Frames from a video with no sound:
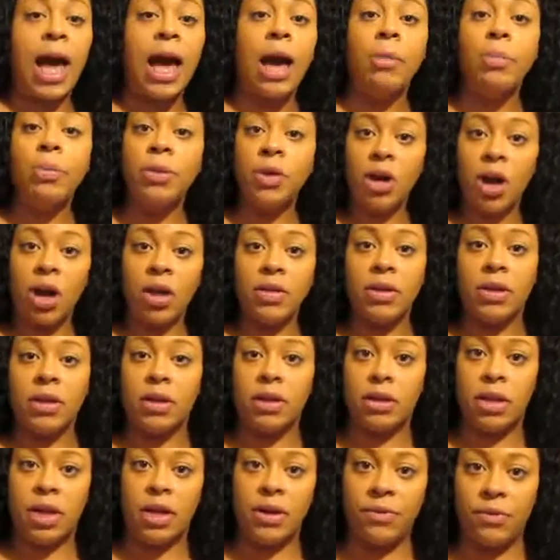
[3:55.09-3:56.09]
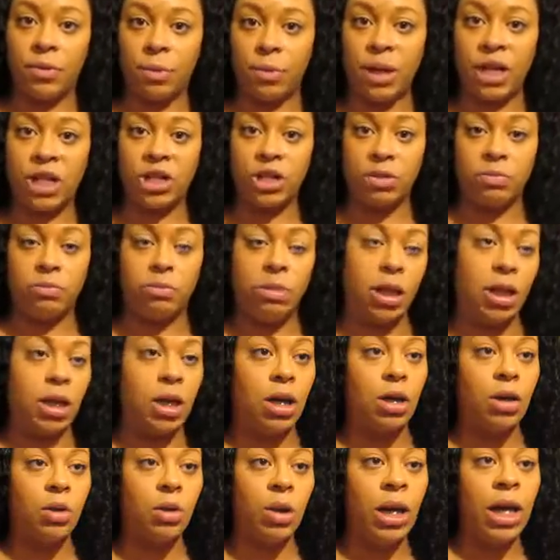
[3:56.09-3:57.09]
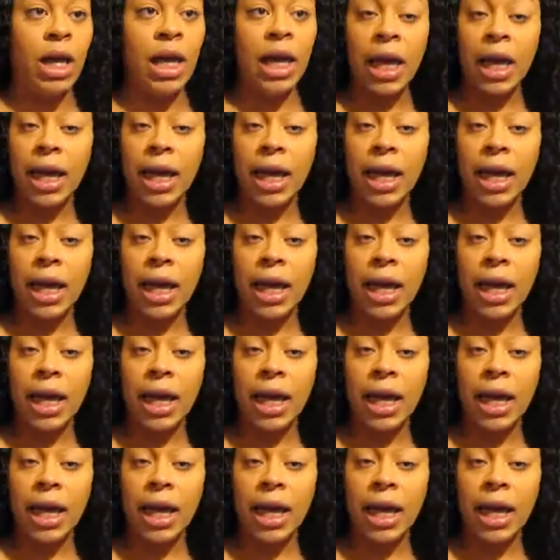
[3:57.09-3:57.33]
I'll put all the information below.